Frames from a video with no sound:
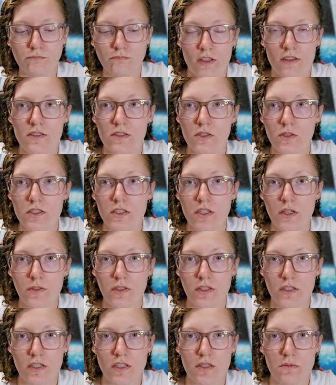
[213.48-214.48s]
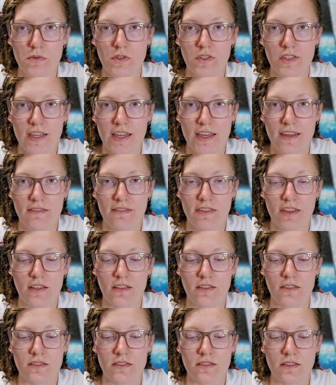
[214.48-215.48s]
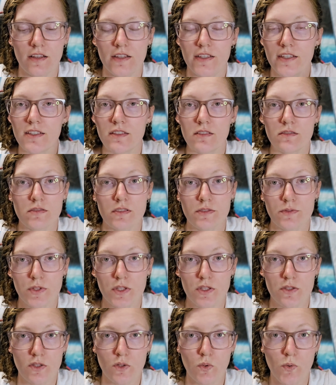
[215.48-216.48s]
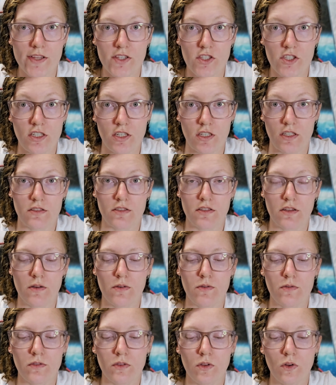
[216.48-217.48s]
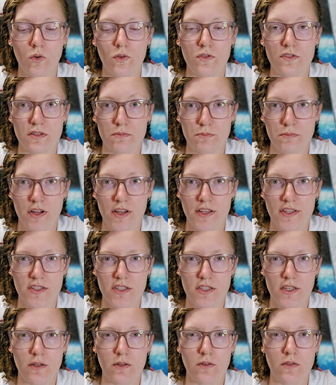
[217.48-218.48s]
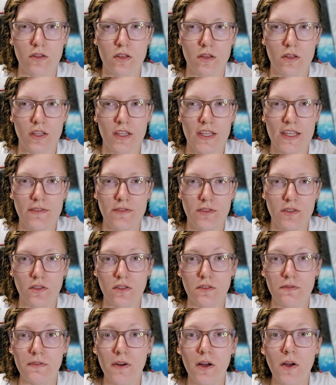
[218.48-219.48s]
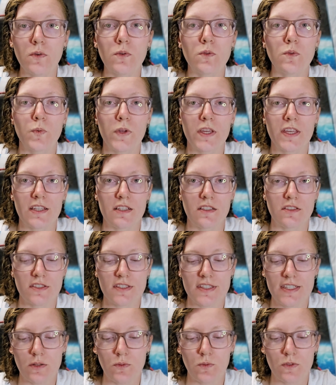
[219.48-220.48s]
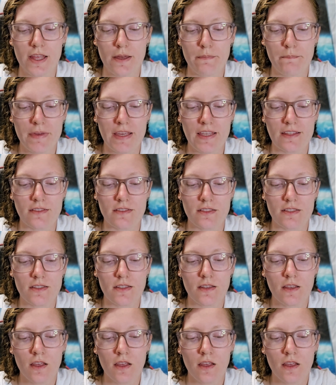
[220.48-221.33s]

So a tone can communicate things like, if we use a questioning tone or surprise tone, even on the phone, we can understand what that means.